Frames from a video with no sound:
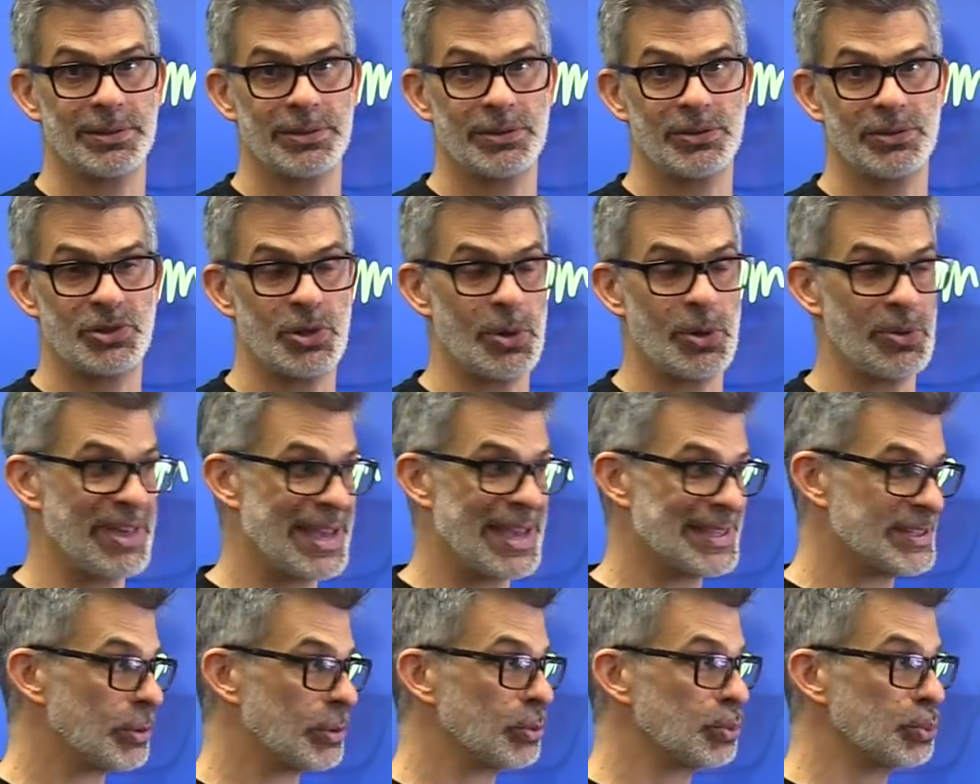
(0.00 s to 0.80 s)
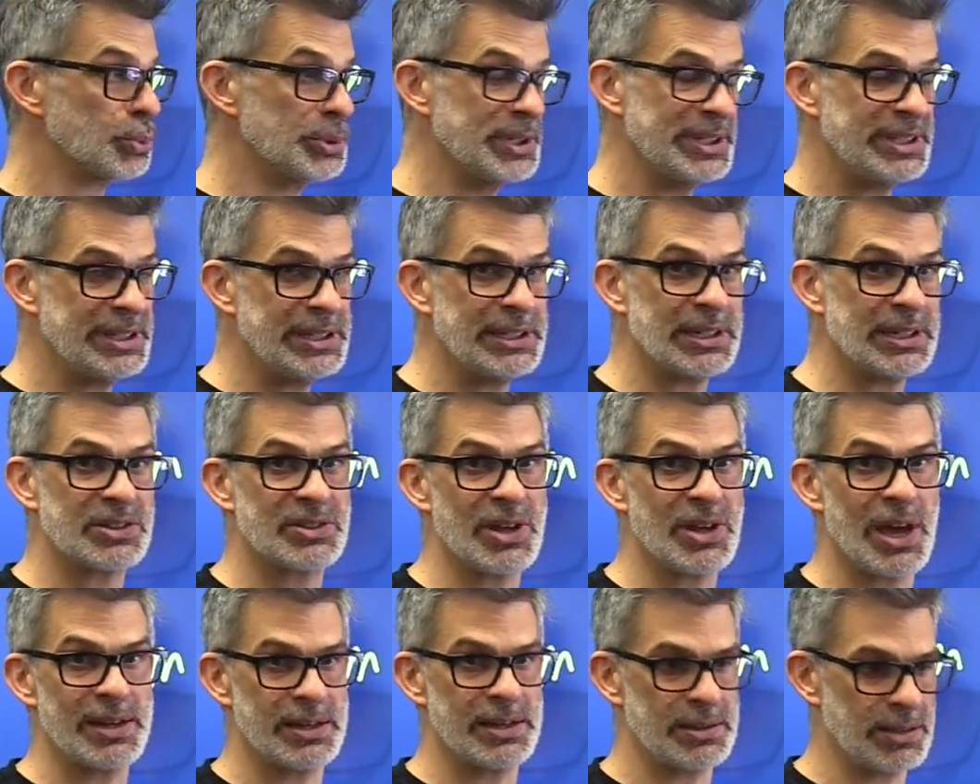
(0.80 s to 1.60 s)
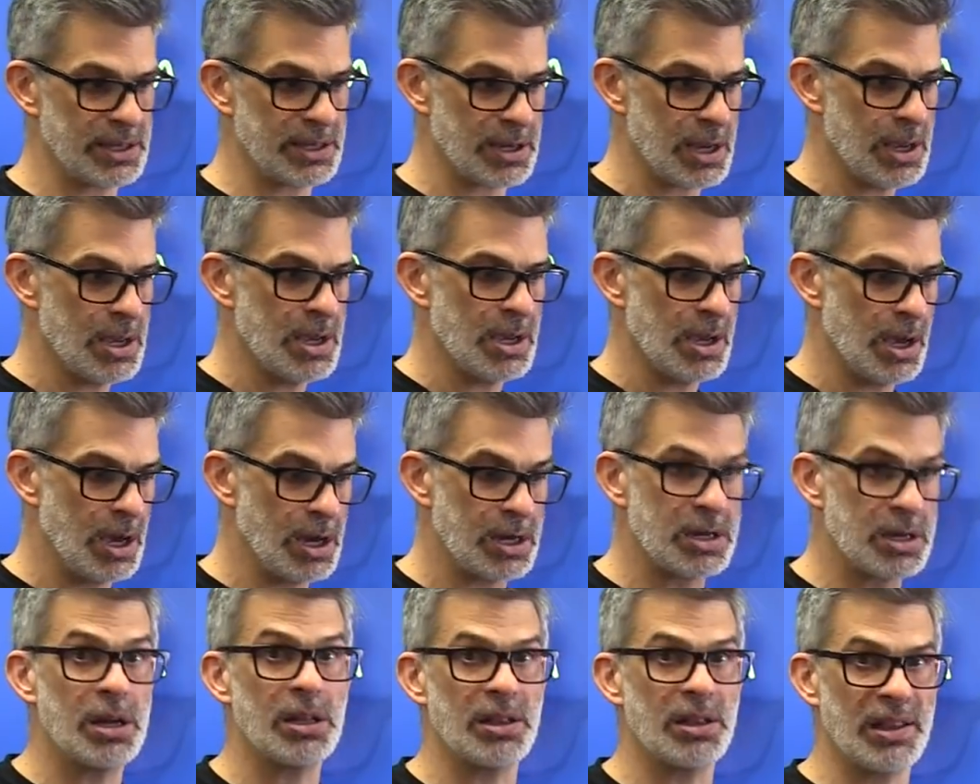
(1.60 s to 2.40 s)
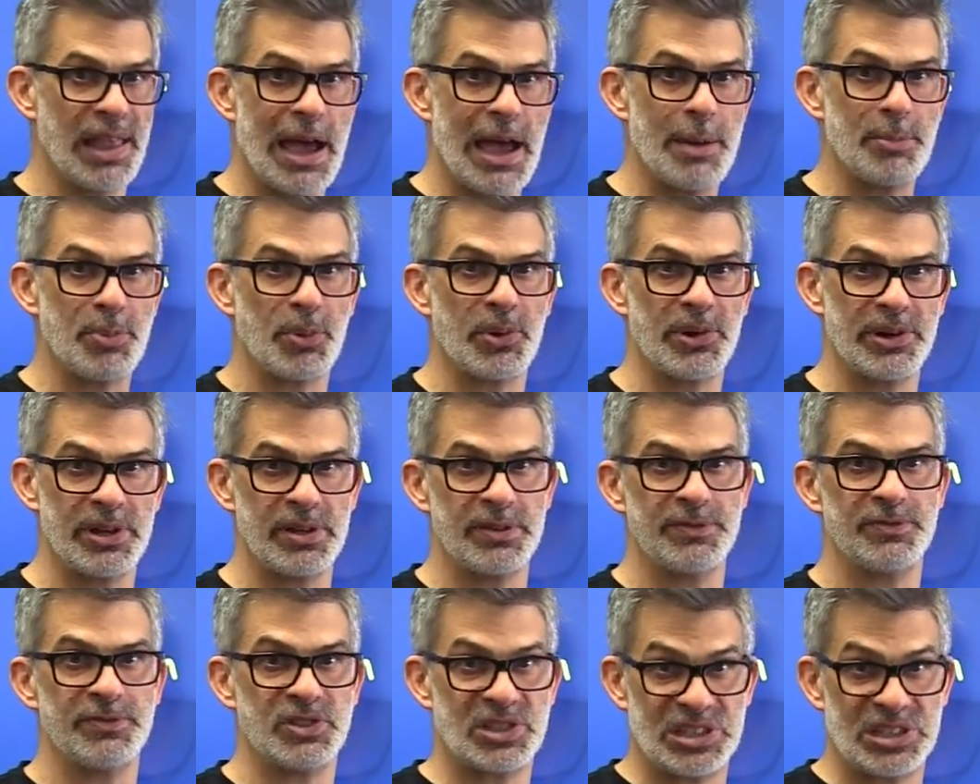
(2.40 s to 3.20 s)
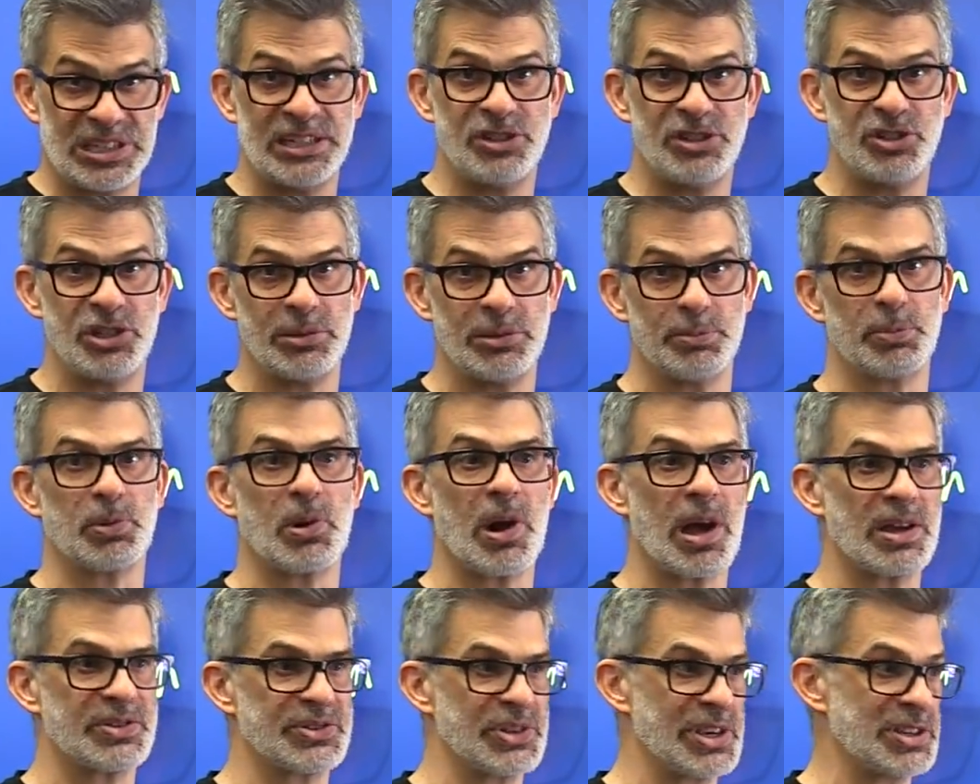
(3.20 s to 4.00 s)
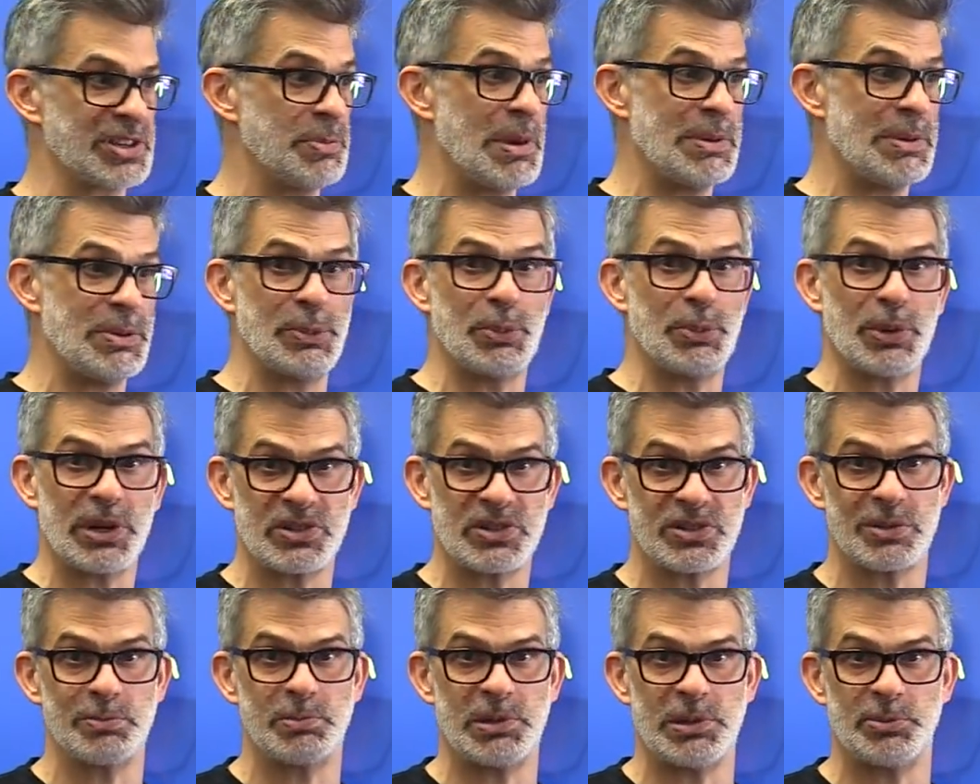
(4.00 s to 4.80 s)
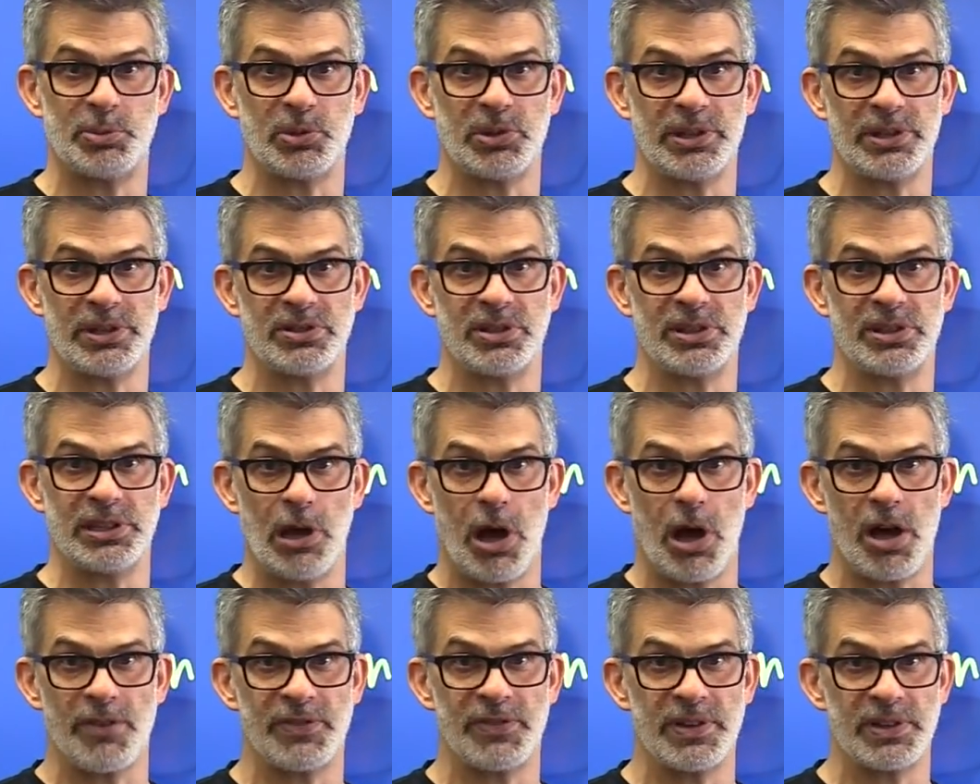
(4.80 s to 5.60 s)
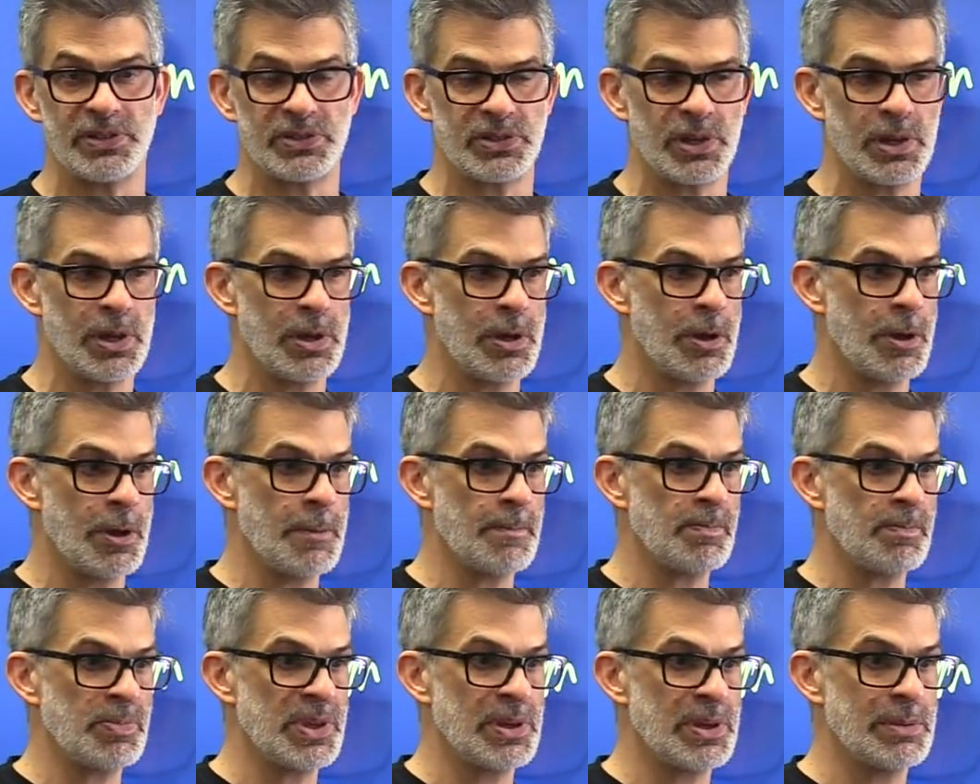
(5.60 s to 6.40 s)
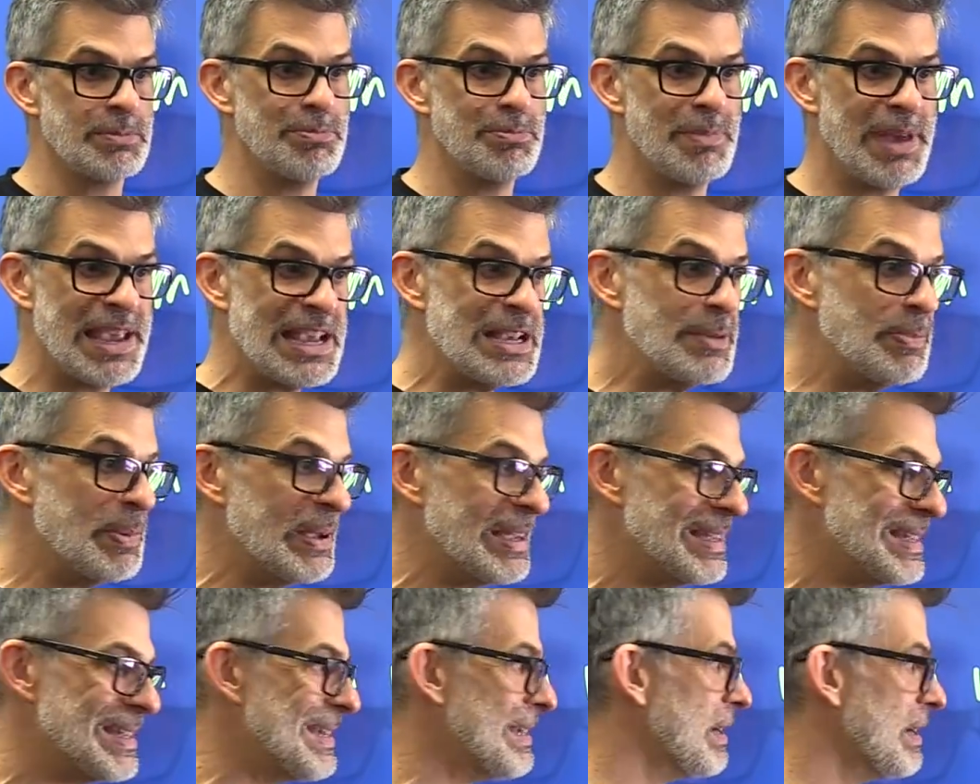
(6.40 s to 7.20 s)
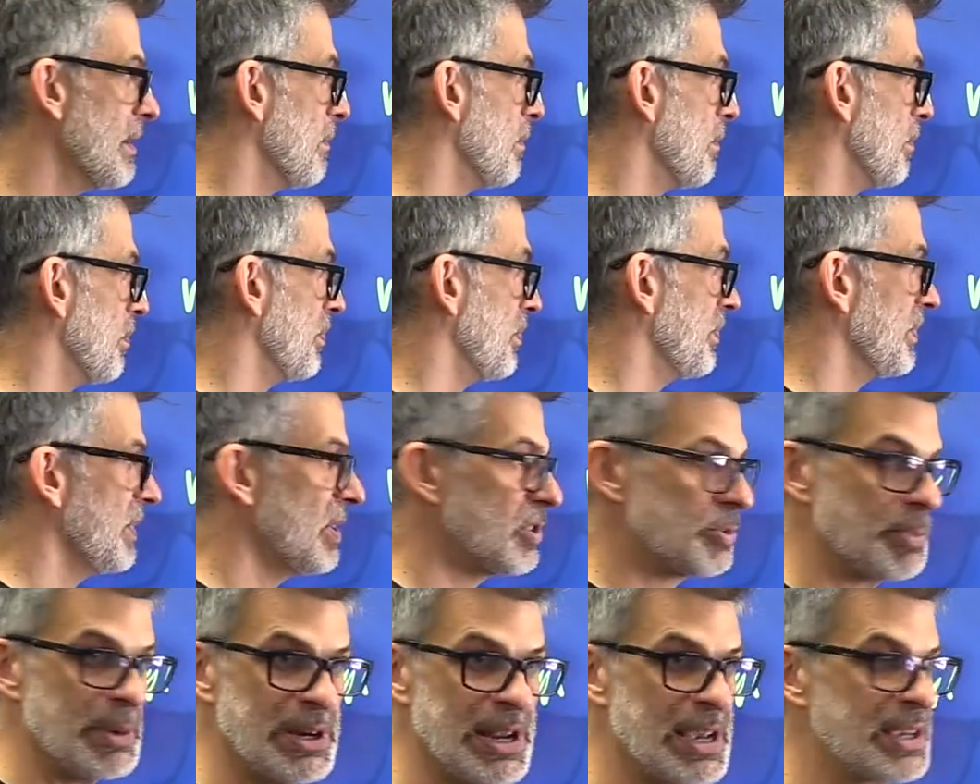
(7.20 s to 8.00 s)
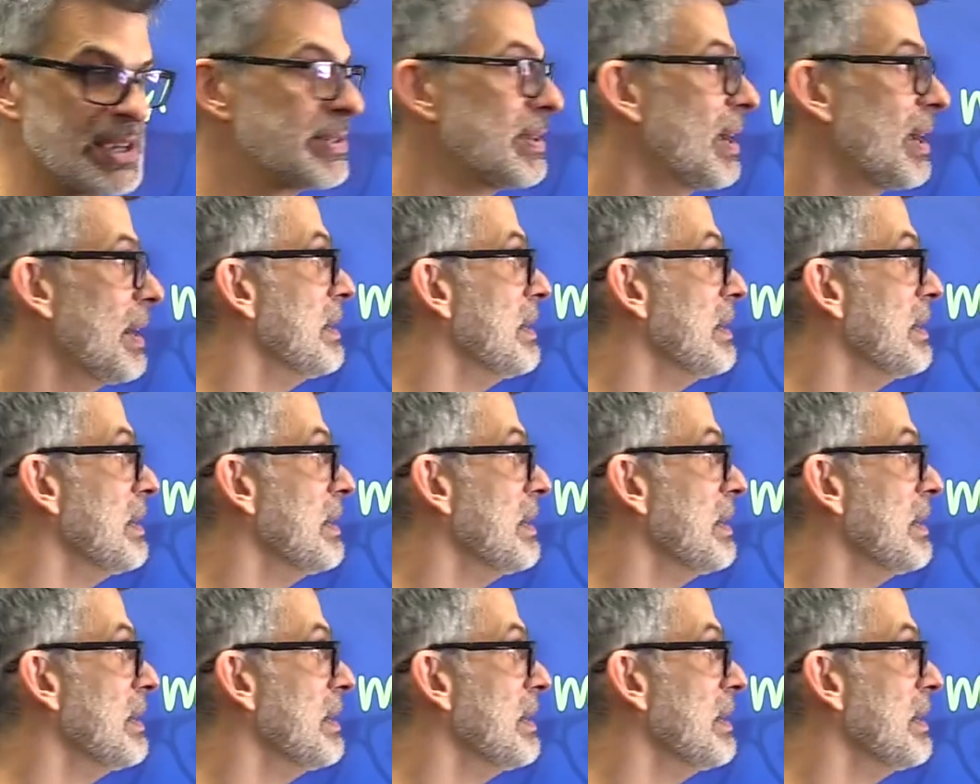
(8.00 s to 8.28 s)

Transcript: So that's a really exciting, like a collaborative teaching process. Maybe bring some people into the office. Maybe, here's my next